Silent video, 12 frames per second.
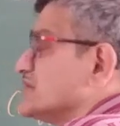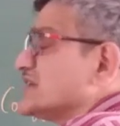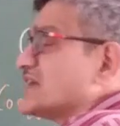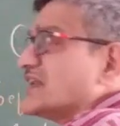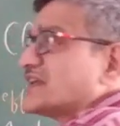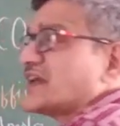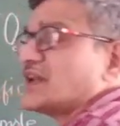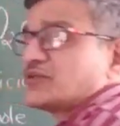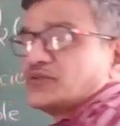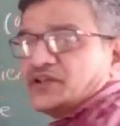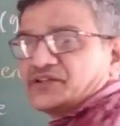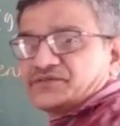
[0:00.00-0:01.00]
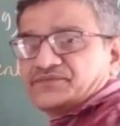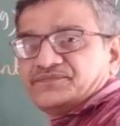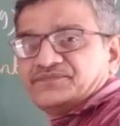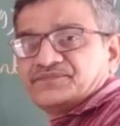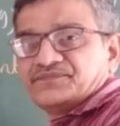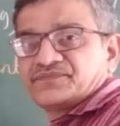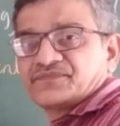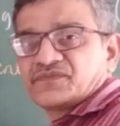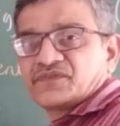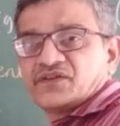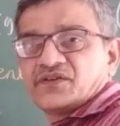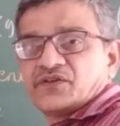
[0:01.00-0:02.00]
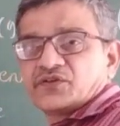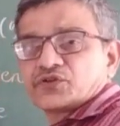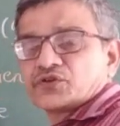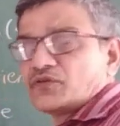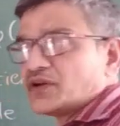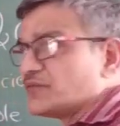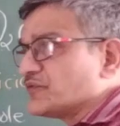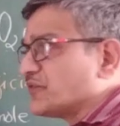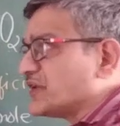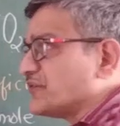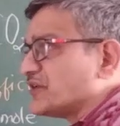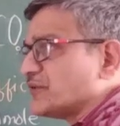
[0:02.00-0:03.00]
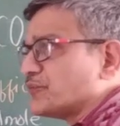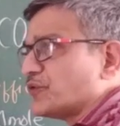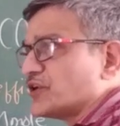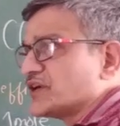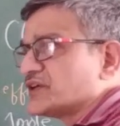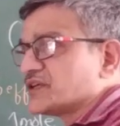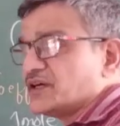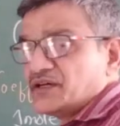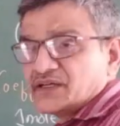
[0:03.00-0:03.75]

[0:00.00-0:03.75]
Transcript: we can calculate. So one of the very important